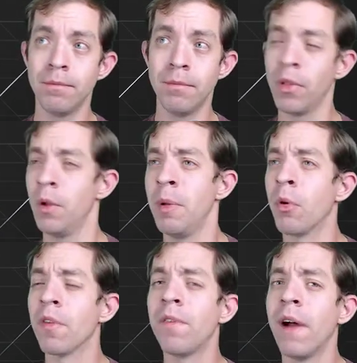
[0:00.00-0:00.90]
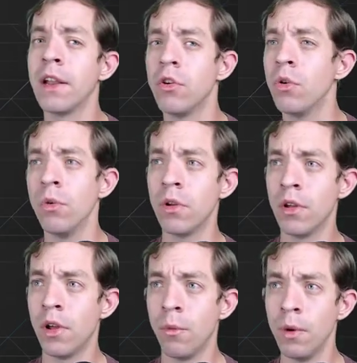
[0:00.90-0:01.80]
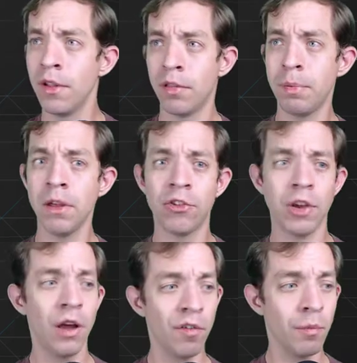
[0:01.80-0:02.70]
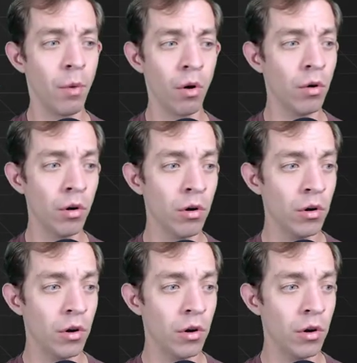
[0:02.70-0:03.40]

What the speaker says: a little bit more fine-tuned? Will this be a Shadow of Mordor